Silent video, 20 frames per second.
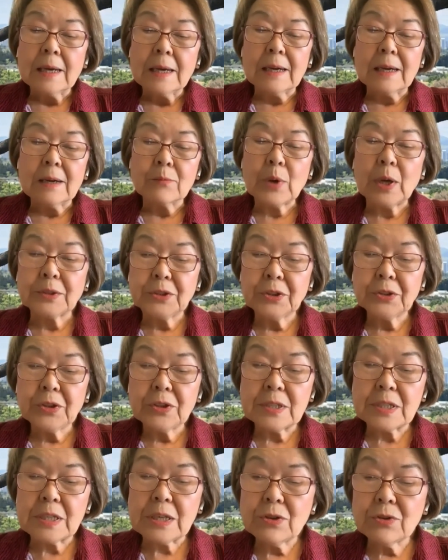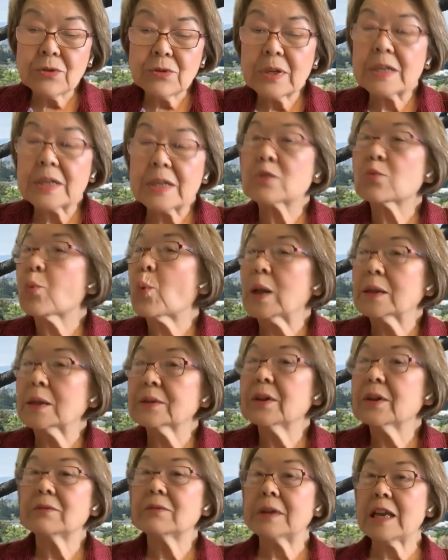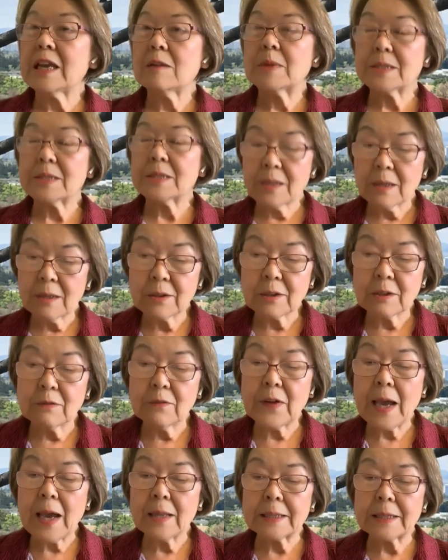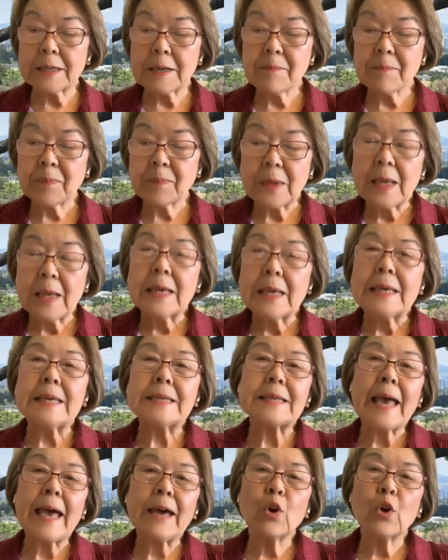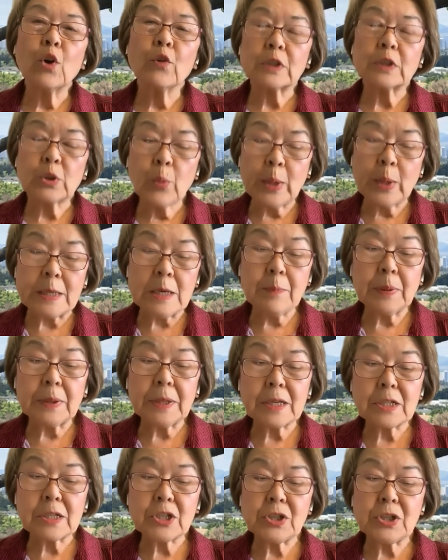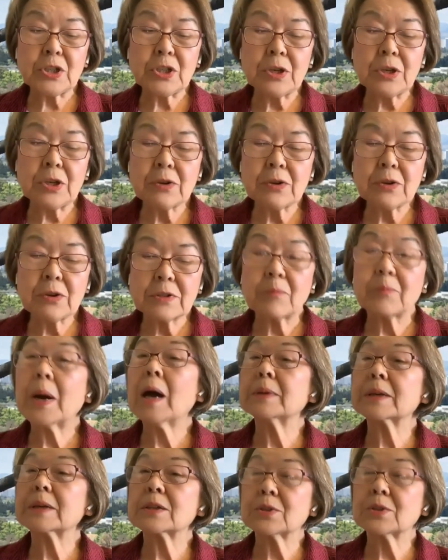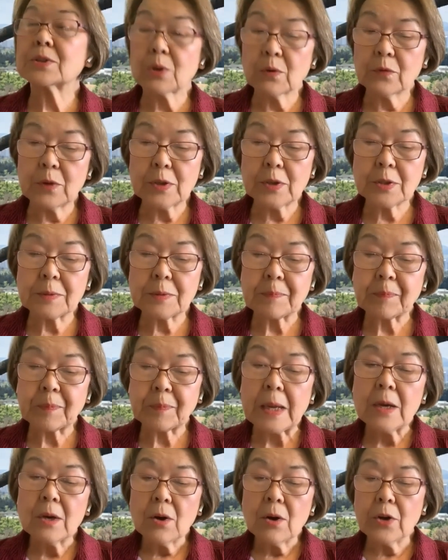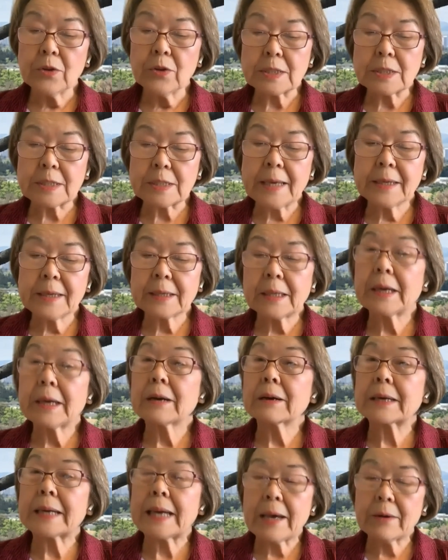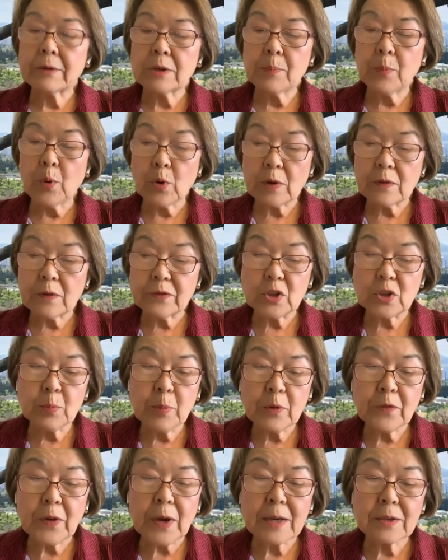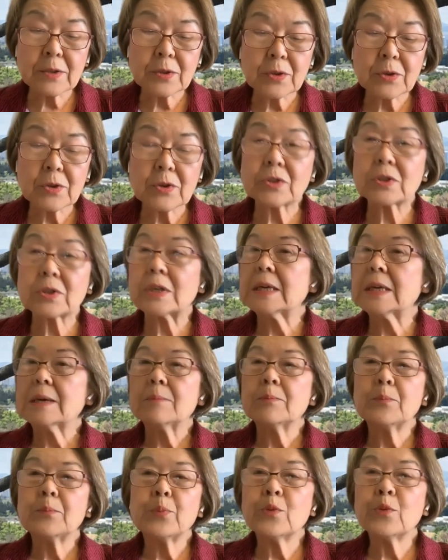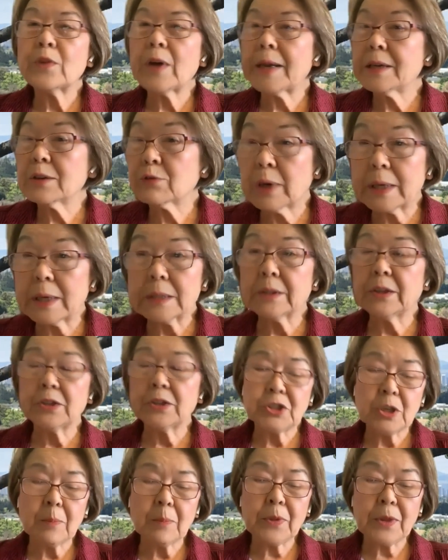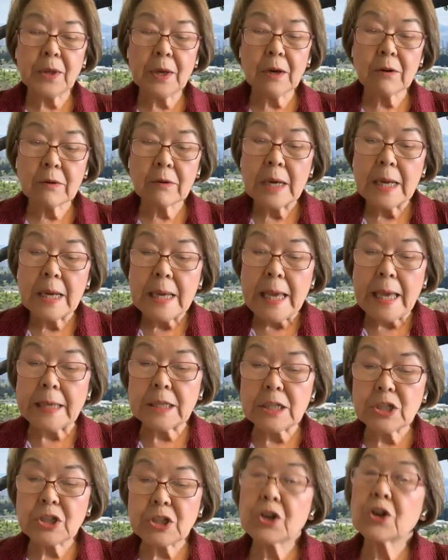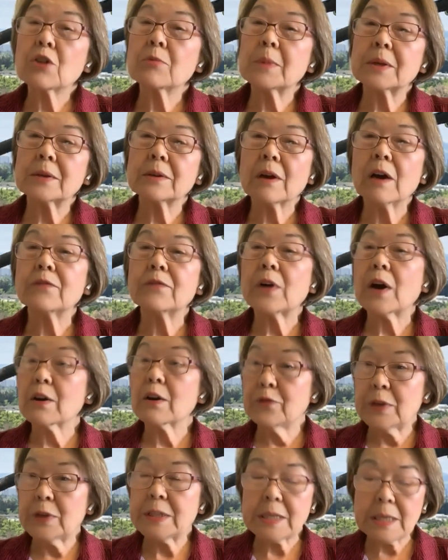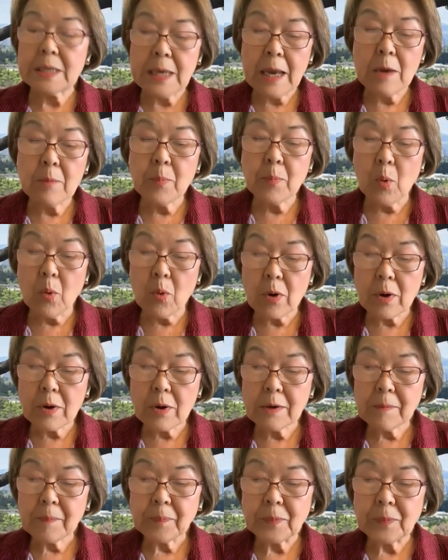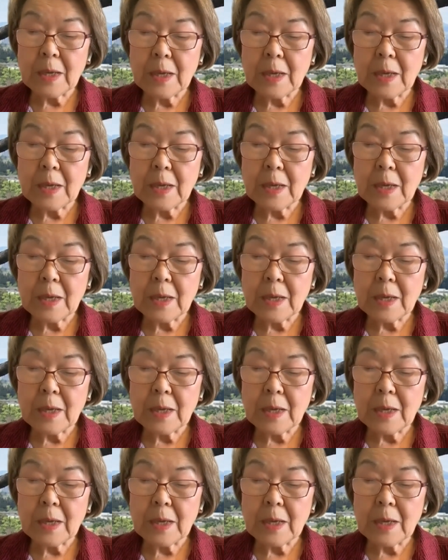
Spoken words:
Diridon Sr. is a well-known name in Silicon Valley. He's had over 20 plus years of public service on the Santa Clara County Board of Supervisors, providing great leadership there, and is chairman of our VTA board.